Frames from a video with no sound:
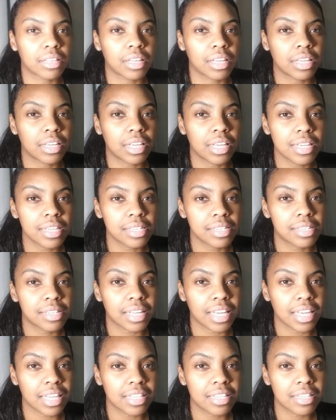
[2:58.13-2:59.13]
the yeast
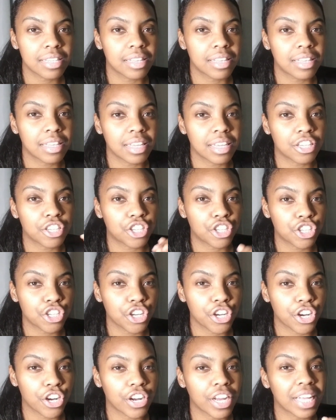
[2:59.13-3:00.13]
eats the
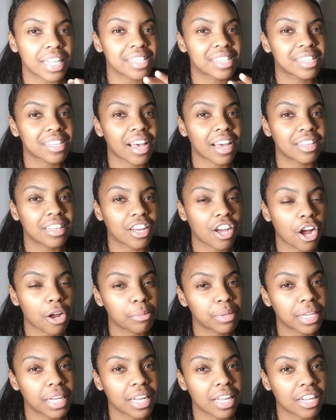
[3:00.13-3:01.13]
sugar inside the
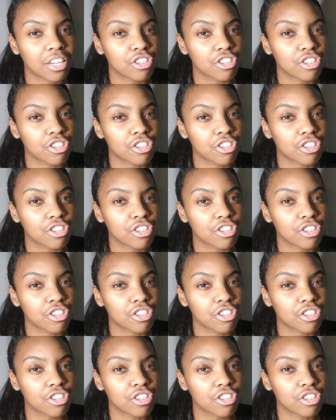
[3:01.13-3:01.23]
carbonating